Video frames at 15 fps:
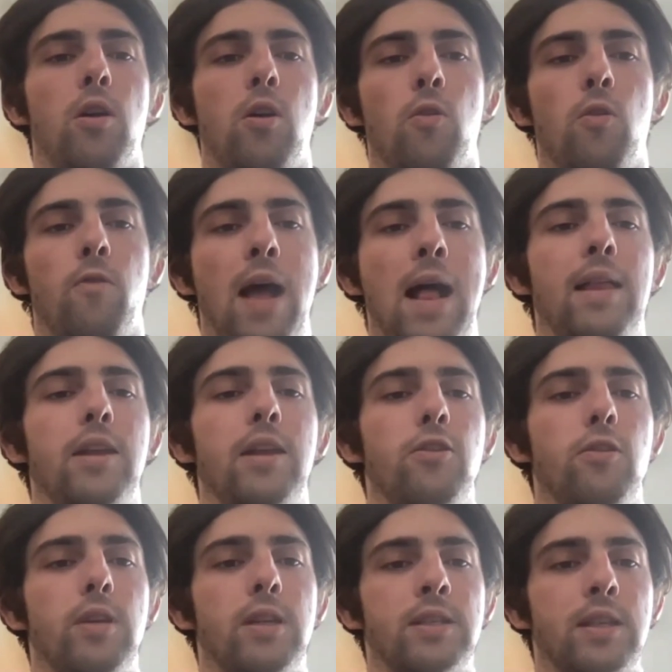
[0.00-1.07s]
or
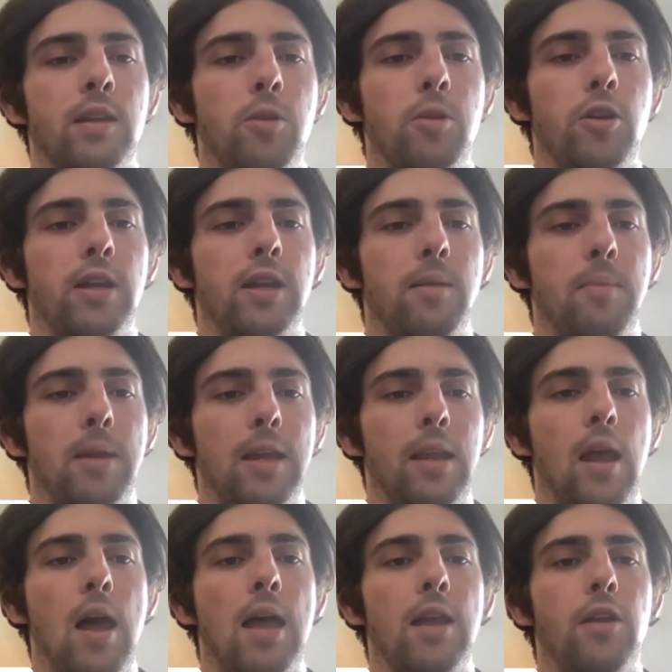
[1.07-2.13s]
value is the community going to be
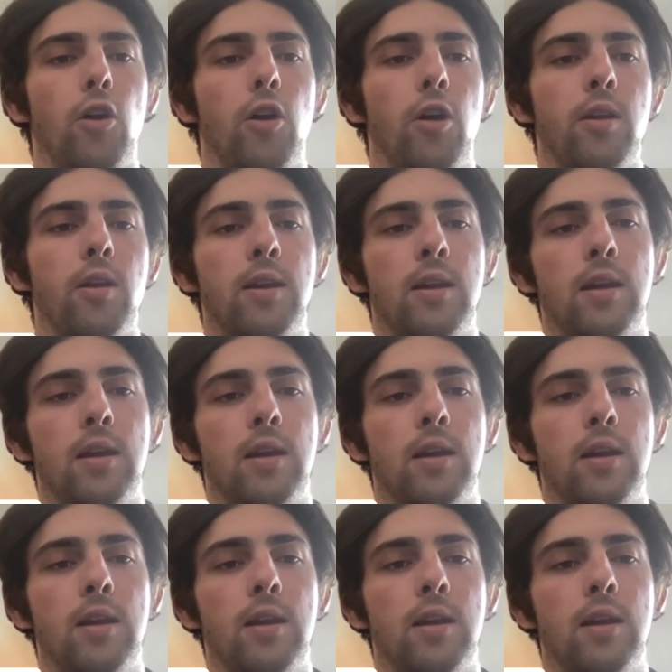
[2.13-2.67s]
aligned on